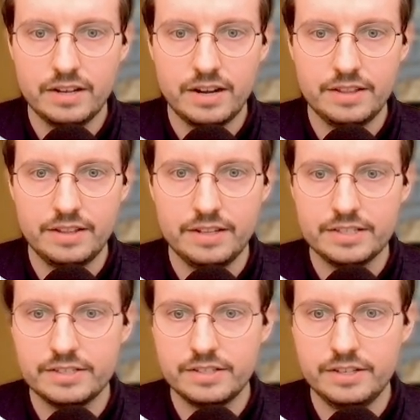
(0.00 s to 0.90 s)
And then this
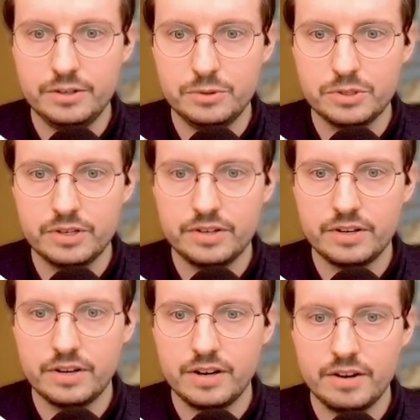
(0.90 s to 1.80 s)
is the user
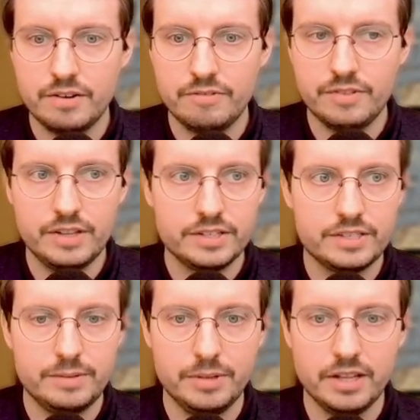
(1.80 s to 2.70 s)
of this
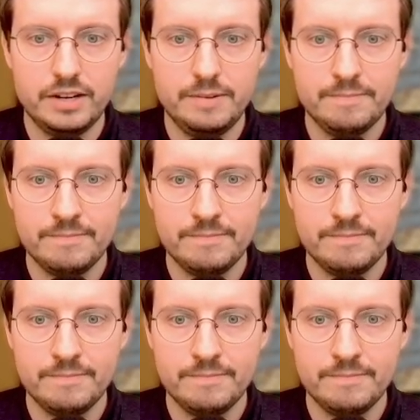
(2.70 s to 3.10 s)
simulator.